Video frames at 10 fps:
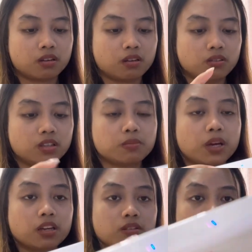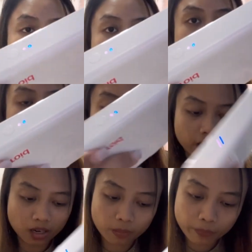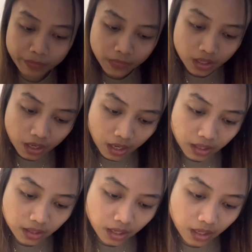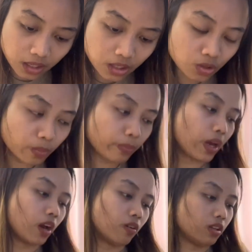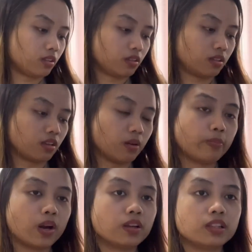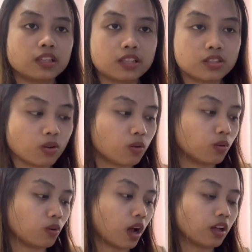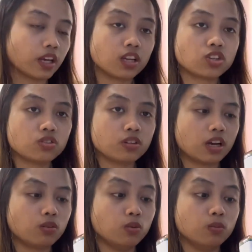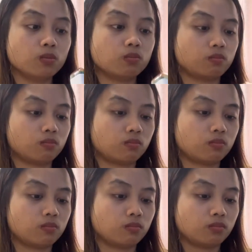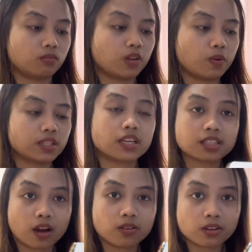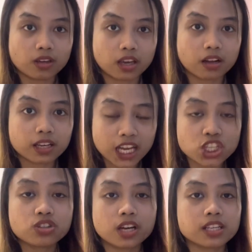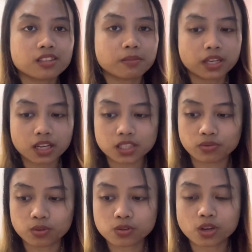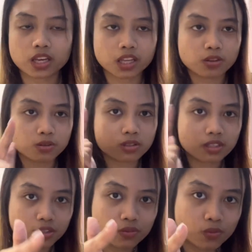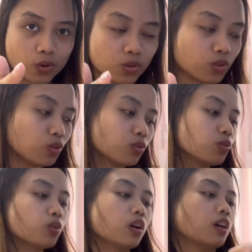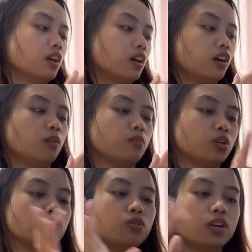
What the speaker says: Oh, there's battery. See, it light up. And then I need to pair it, apparently. So I'll catch you. Ooh, I was at town. Okay, I'll catch you guys on my next phone so I can use this phone to show you